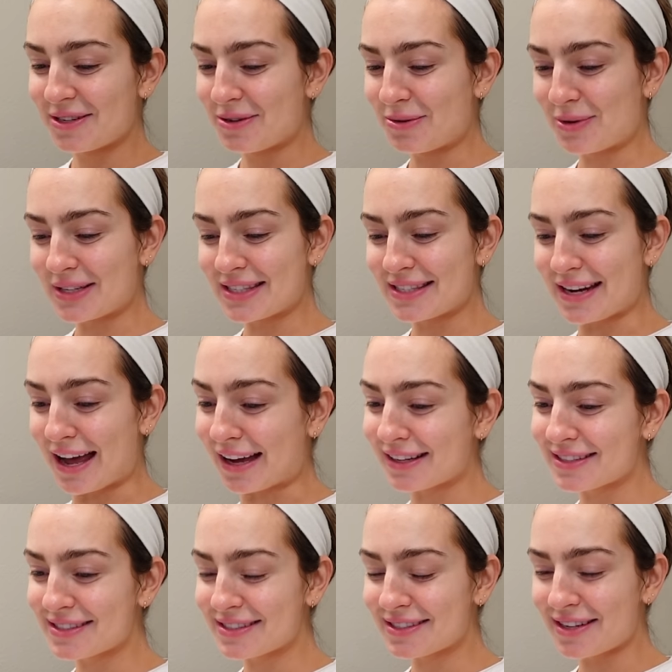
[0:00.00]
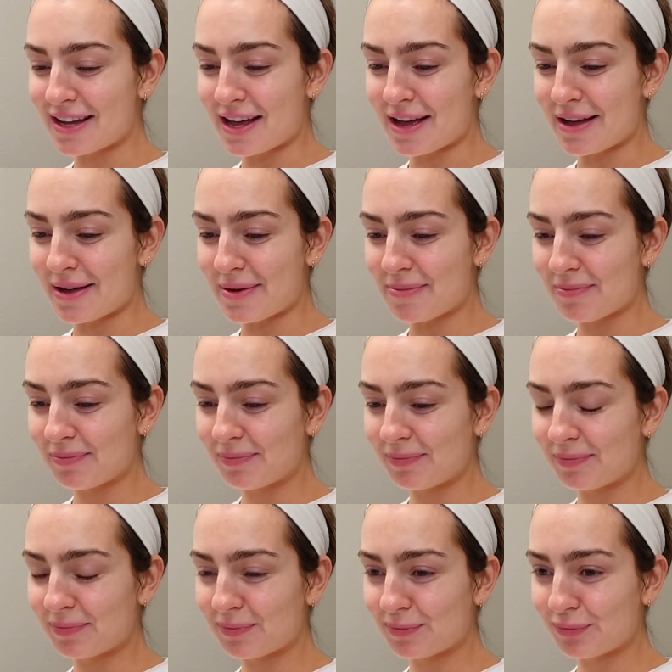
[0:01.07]
What's next? Um,
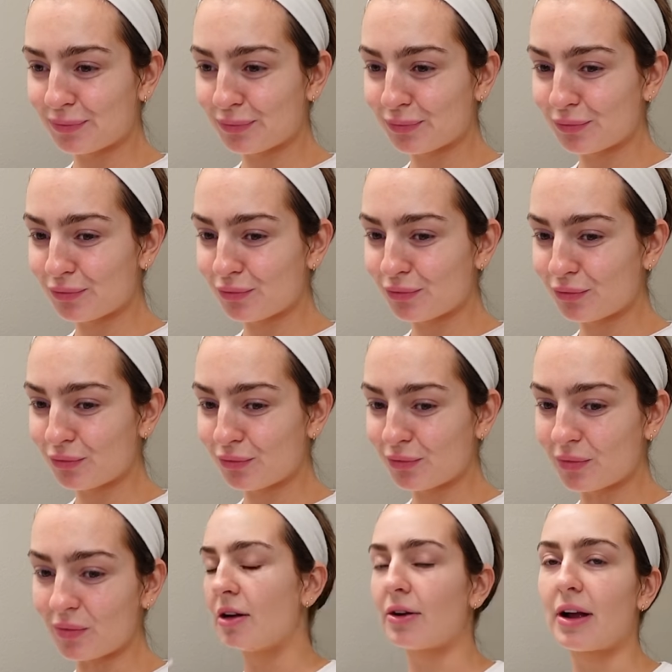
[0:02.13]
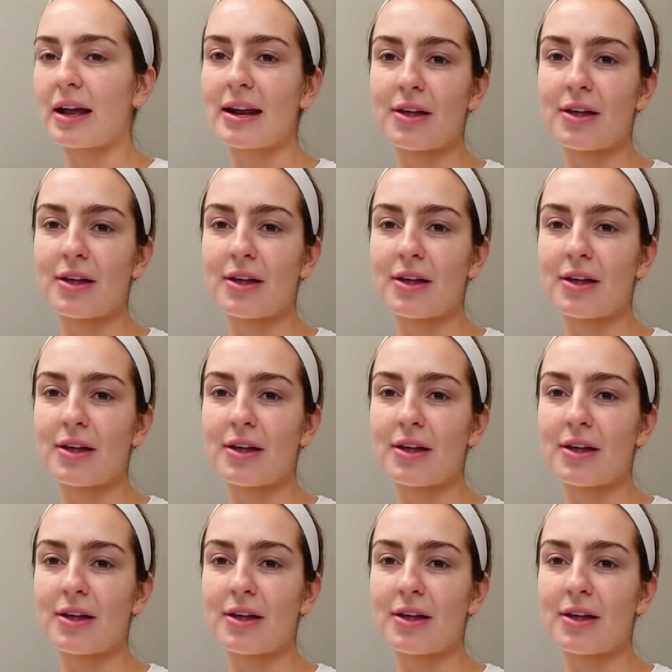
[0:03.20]
okay,